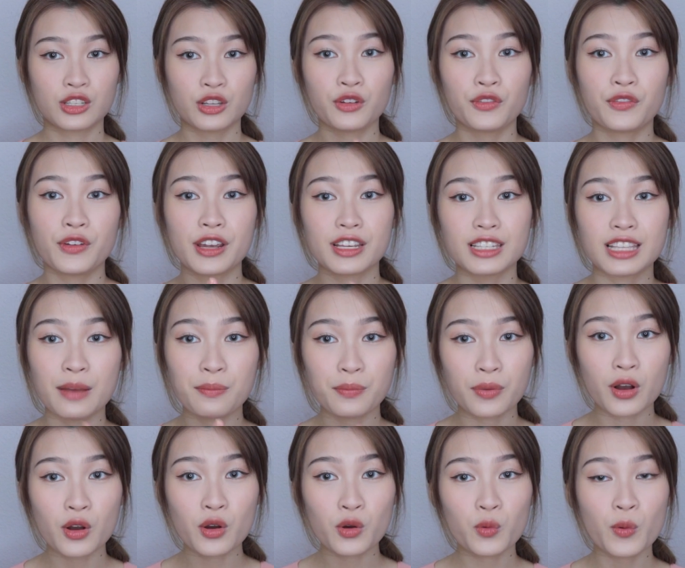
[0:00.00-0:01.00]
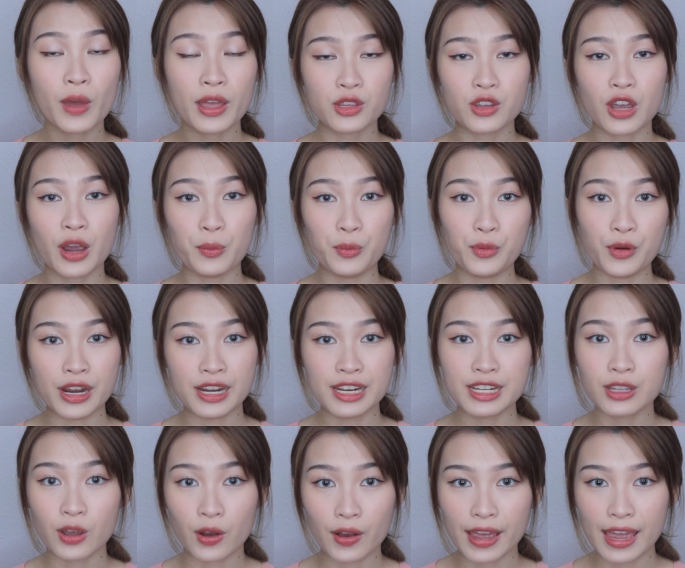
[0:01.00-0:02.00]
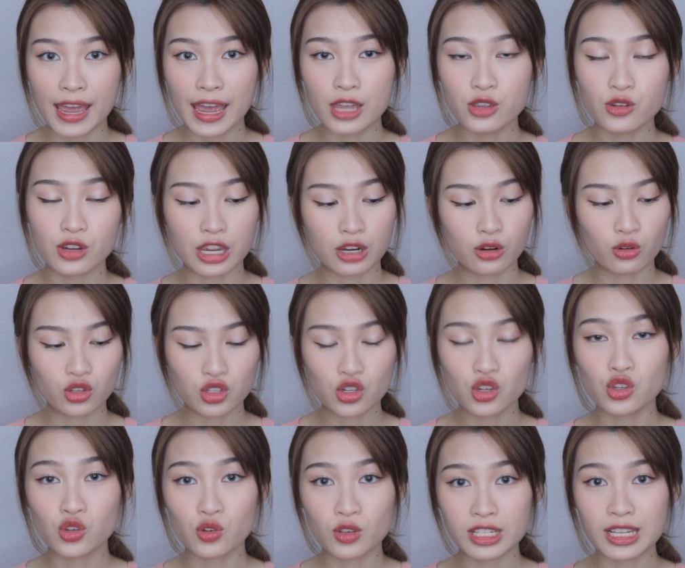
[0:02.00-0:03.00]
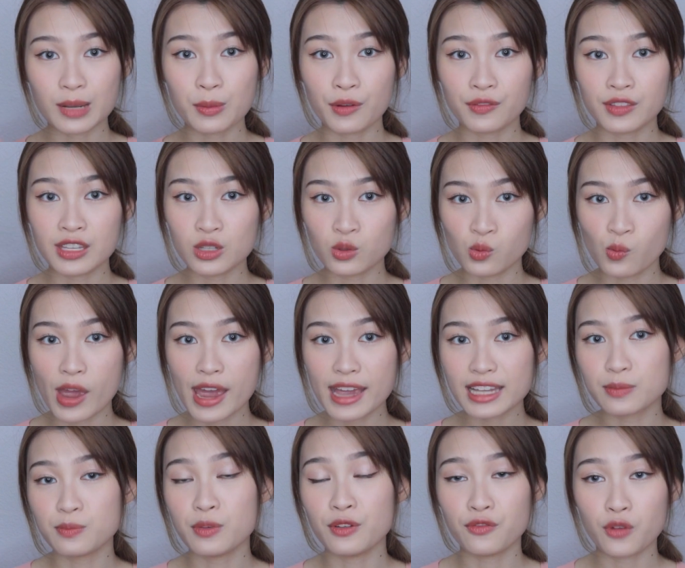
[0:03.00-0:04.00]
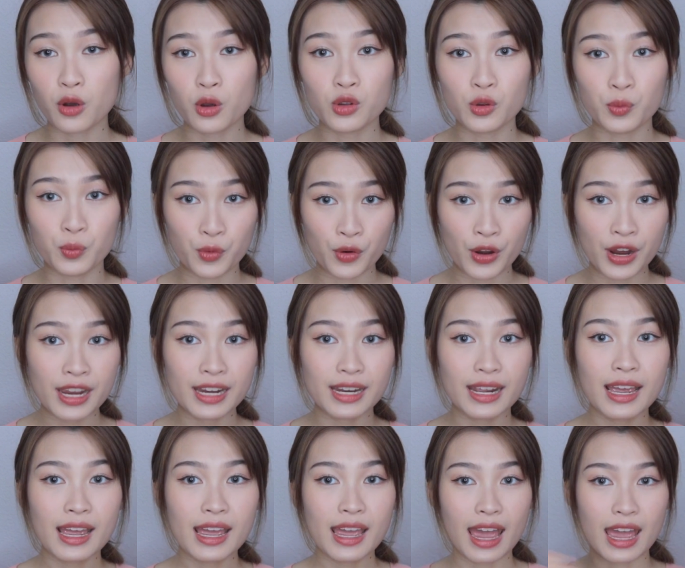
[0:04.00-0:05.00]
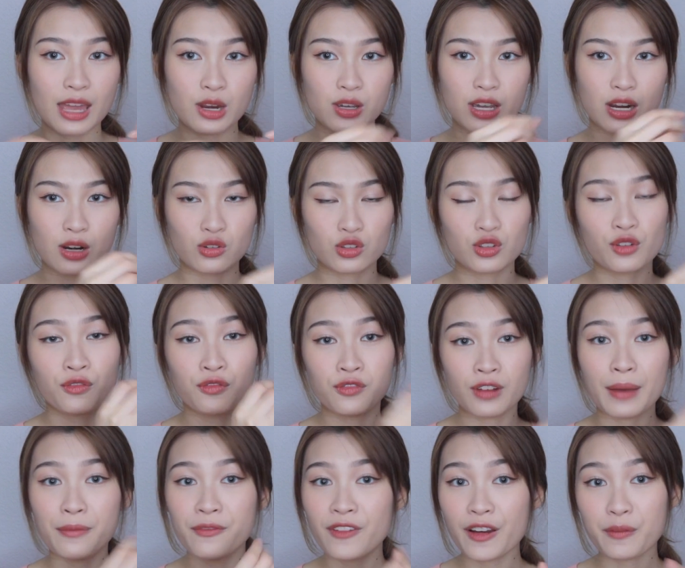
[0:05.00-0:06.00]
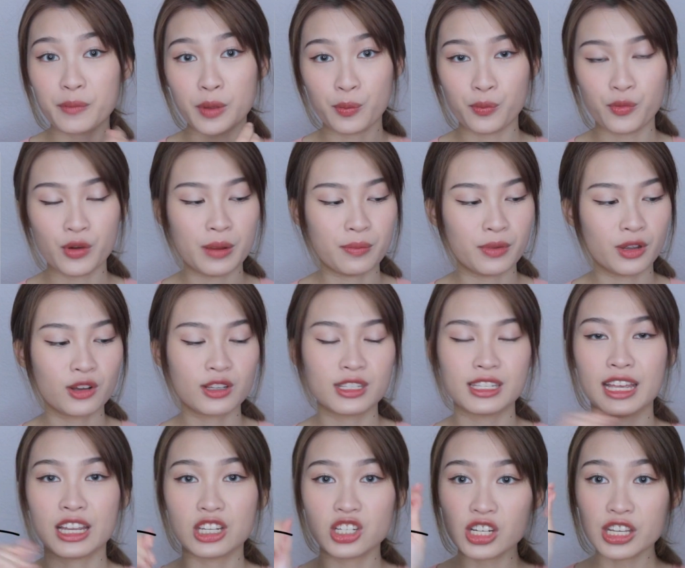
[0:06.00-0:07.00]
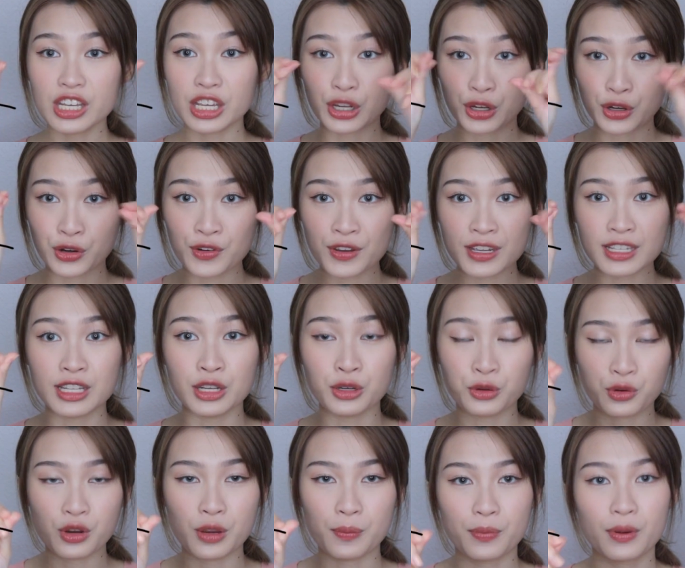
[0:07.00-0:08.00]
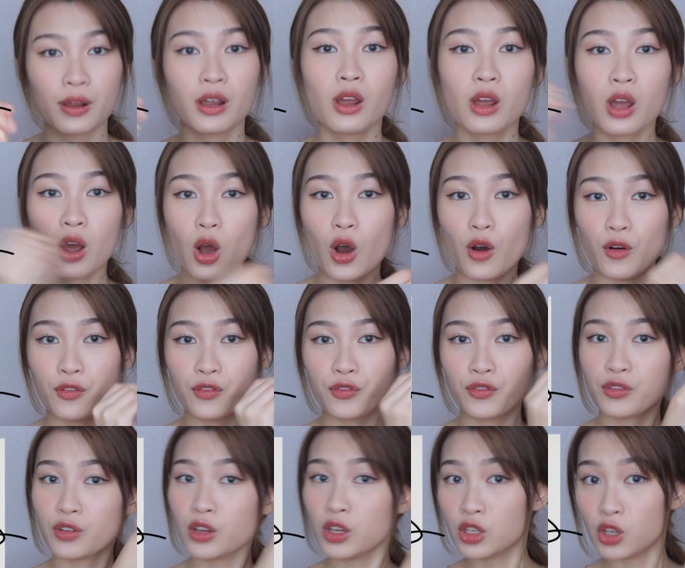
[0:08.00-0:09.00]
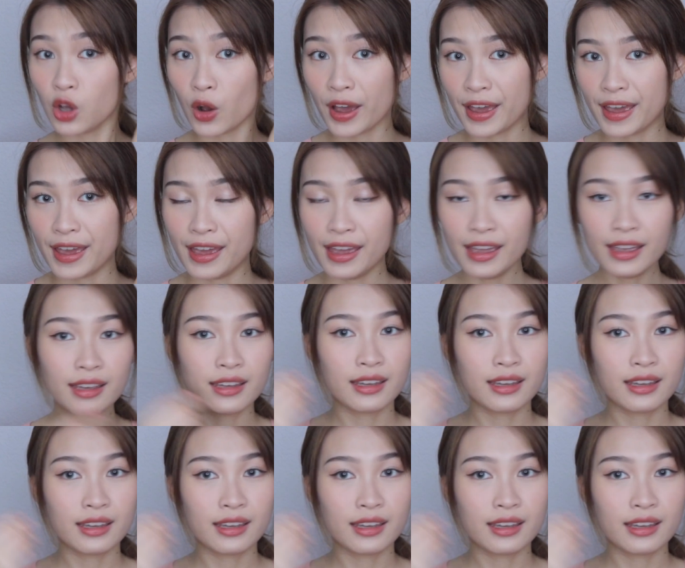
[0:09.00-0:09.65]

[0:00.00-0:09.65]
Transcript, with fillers: So for example, when you're braiding your hair, you can also use some of these wax before you braid and you can also fluff up your braid because it actually increases the grip of your hair.